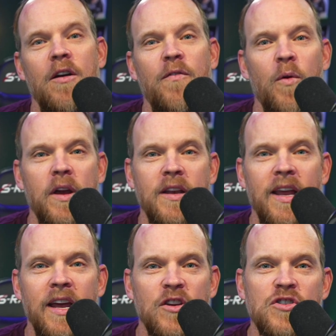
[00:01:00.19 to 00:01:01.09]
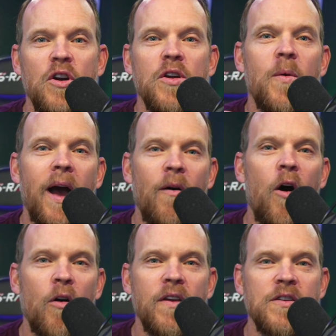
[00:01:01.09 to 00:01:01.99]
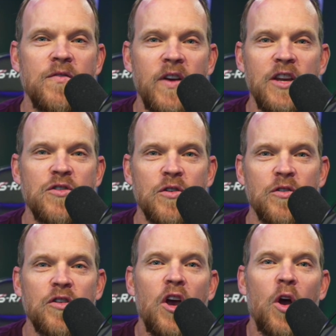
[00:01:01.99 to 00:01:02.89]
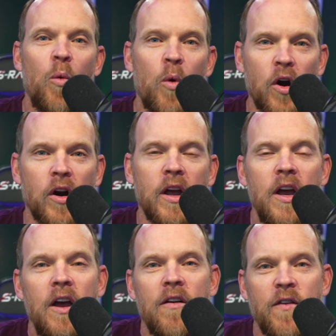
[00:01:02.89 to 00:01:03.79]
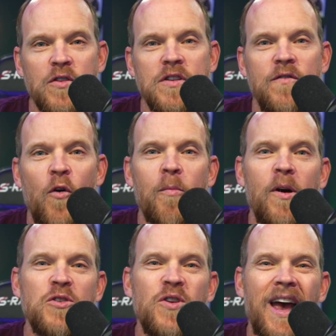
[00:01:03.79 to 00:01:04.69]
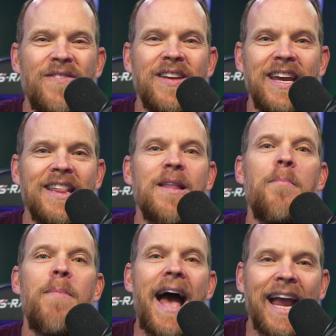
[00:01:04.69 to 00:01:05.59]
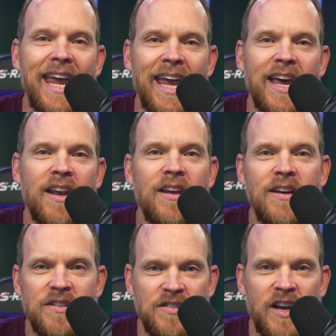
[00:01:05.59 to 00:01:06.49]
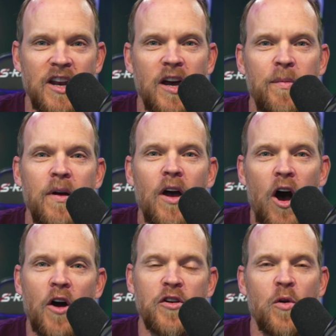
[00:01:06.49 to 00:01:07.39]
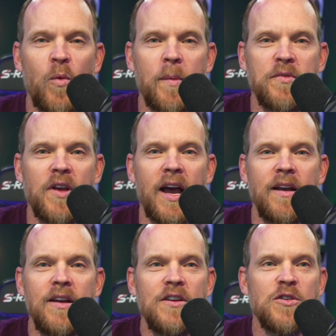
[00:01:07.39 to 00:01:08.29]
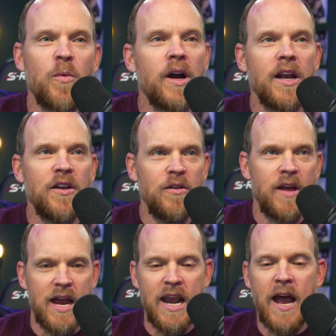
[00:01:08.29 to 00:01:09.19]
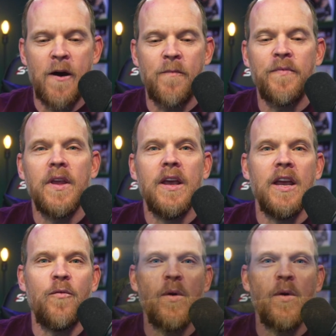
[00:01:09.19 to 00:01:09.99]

for you today to show you how all these features work. First and foremost, you have to get the back end set up on your website. So we're going to do that now. If we